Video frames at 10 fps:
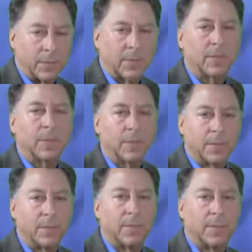
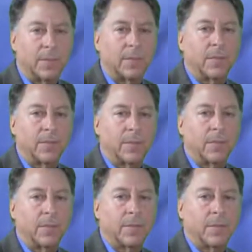
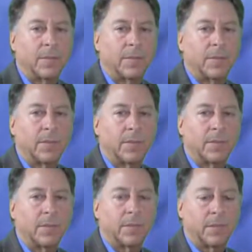
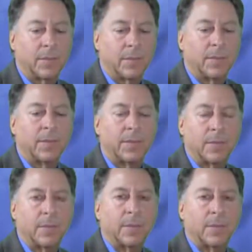
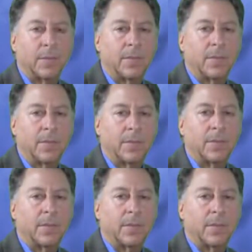The person shown says nothing.